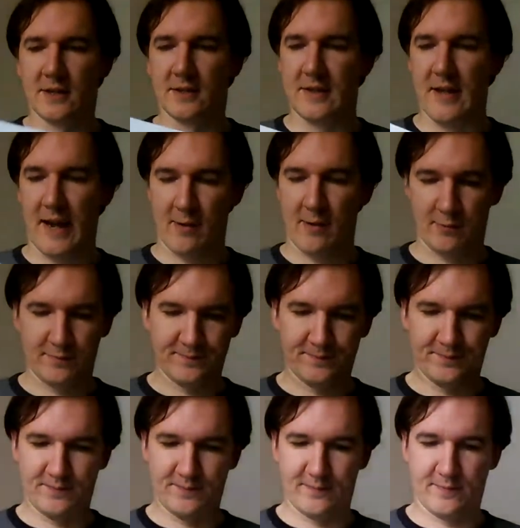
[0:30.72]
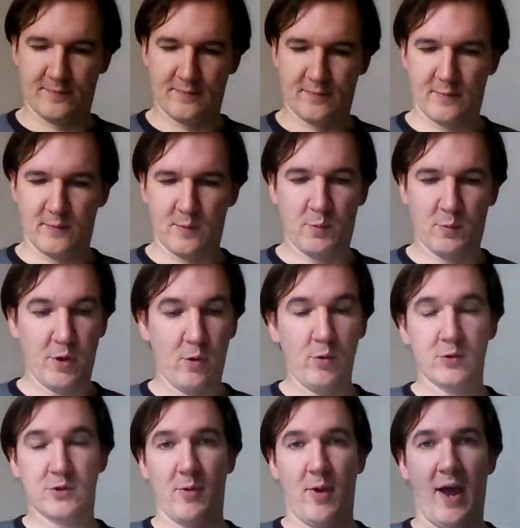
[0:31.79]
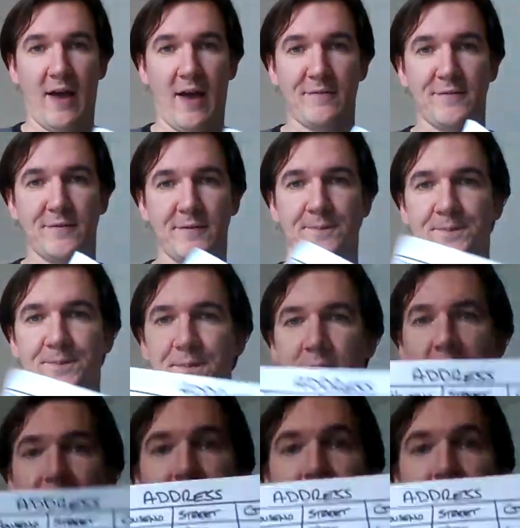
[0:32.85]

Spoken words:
Now, we also have an